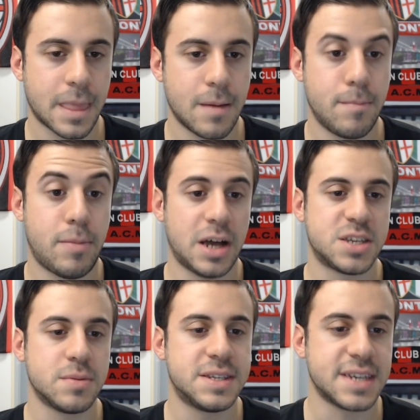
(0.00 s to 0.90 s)

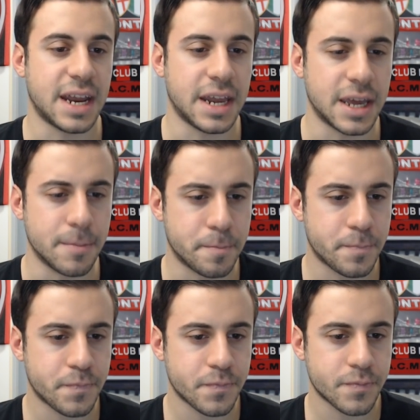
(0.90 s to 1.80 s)
possibly signing him.
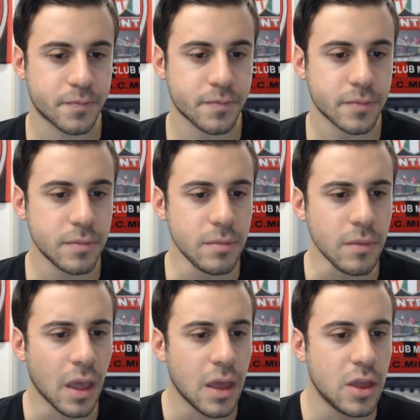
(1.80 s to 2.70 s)

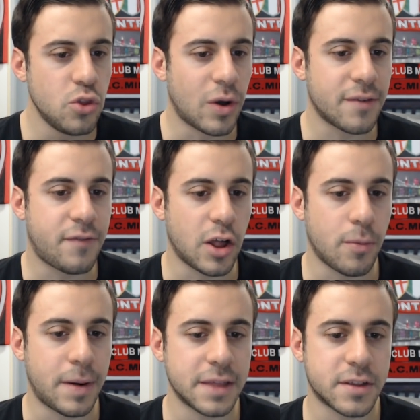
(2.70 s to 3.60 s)
Do I follow
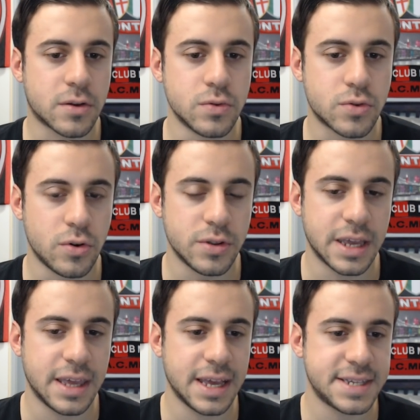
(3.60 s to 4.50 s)
Patrick
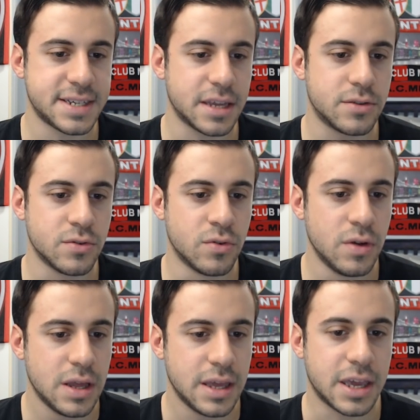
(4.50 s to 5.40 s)
Cutrone? Yes, I do.
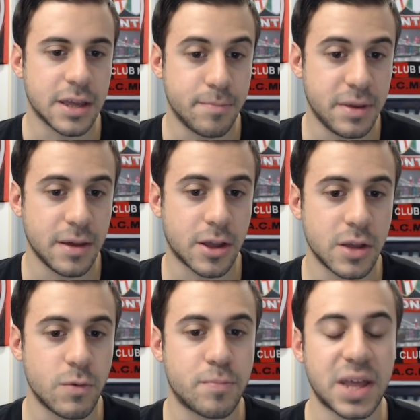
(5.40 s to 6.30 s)
He could be a
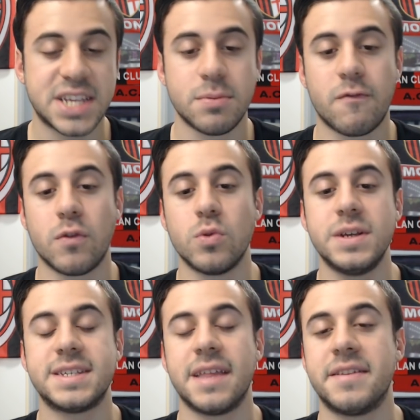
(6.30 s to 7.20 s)
good replacement for
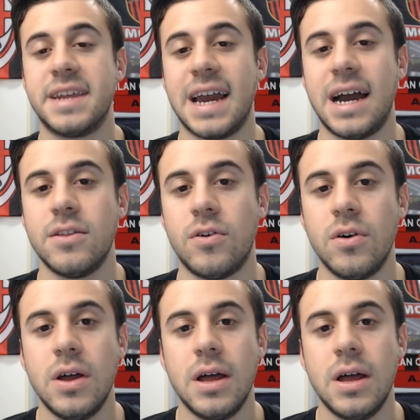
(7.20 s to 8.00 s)
Luis Adriano.